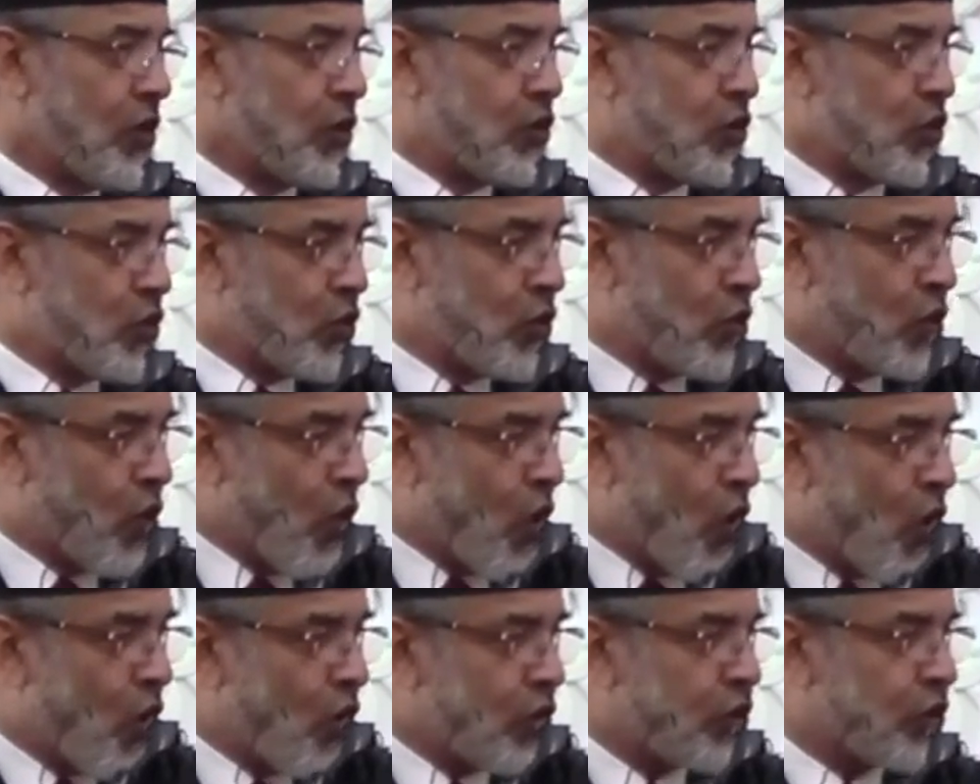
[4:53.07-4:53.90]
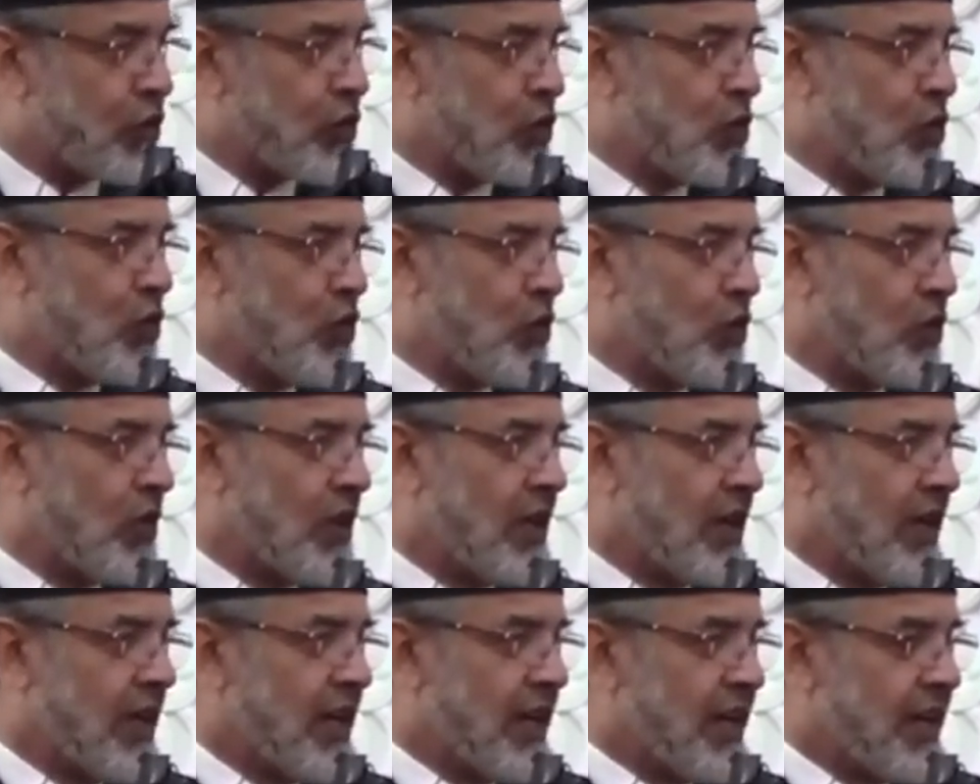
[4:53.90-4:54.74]
to go through
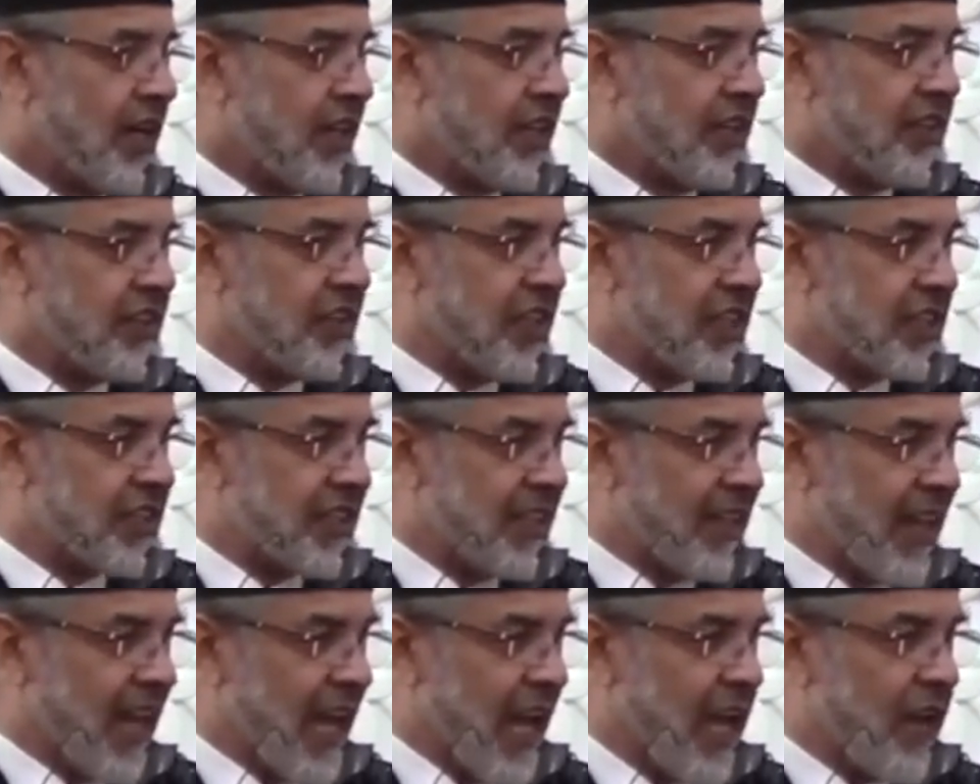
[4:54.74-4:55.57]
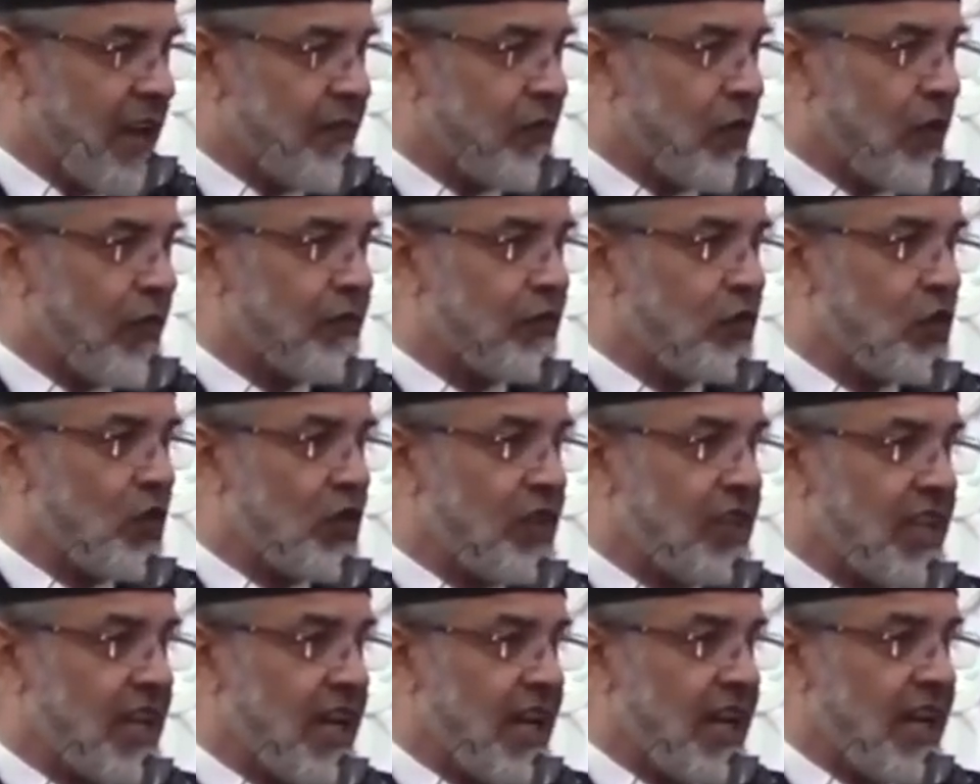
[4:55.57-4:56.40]
this life of
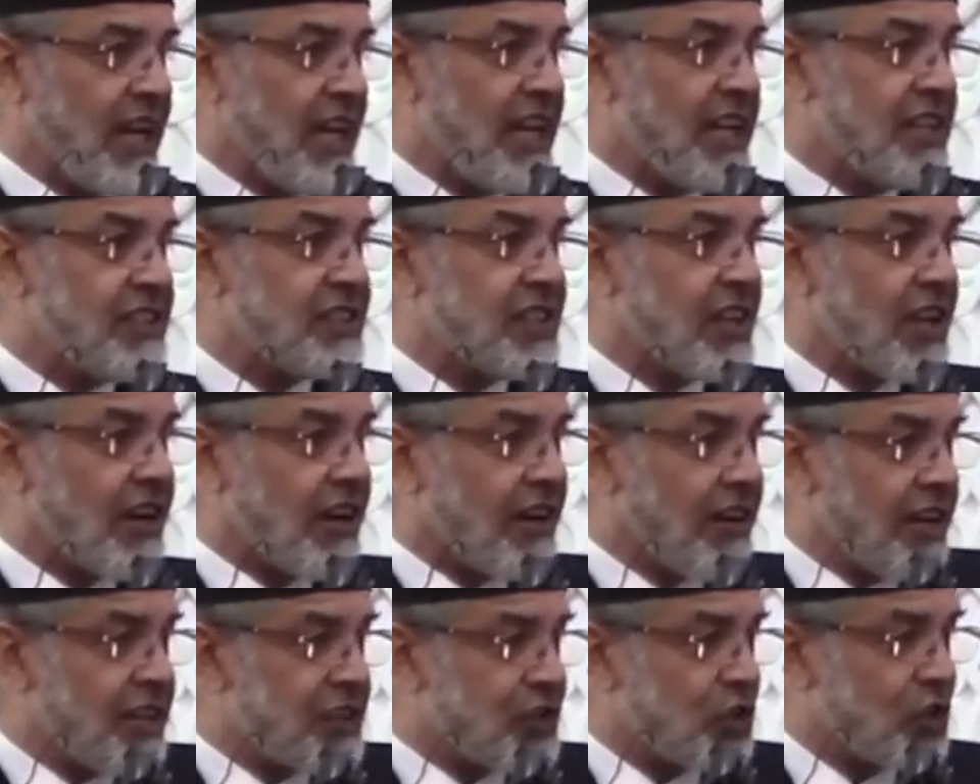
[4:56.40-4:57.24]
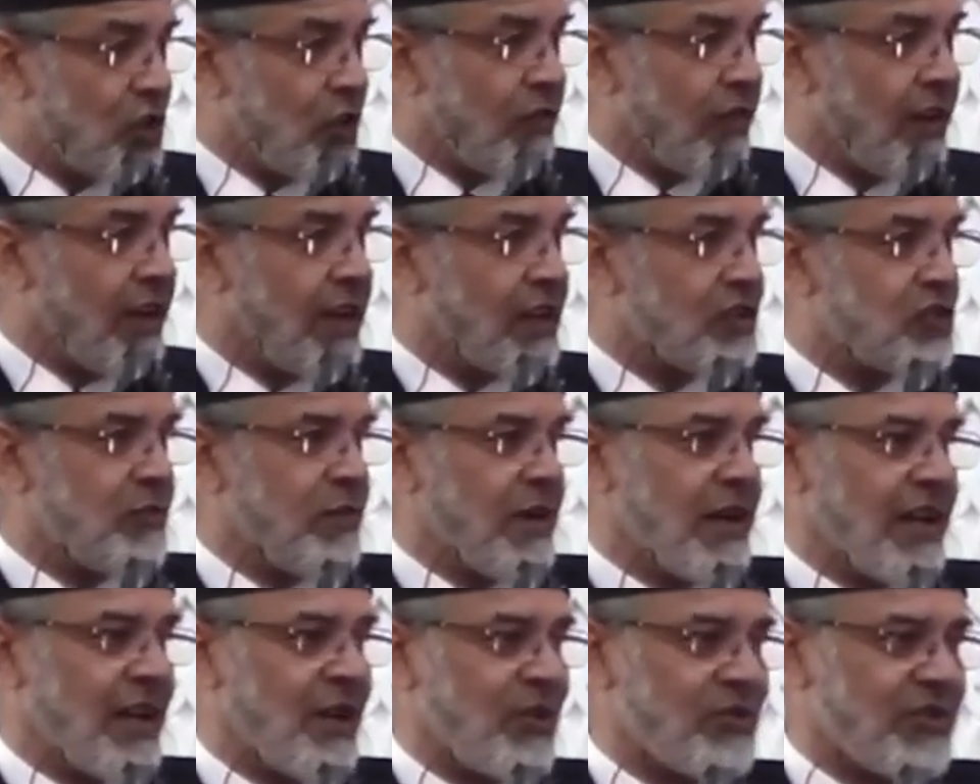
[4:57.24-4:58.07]
dunya is a risk of Allah
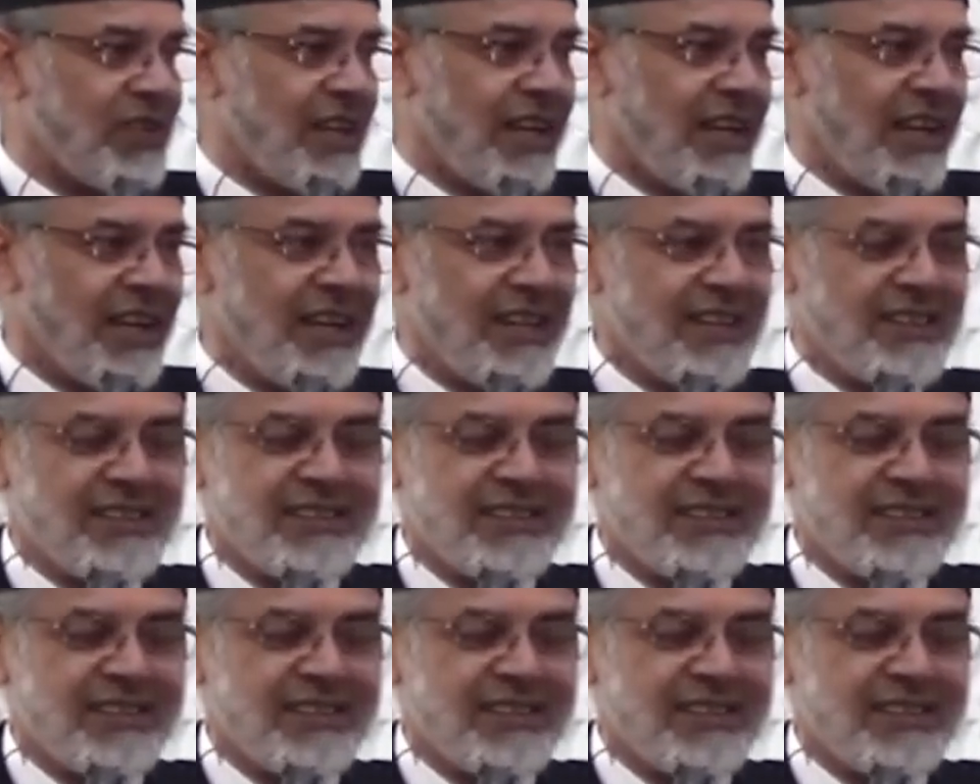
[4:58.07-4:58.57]
subhanahu wa ta'ala.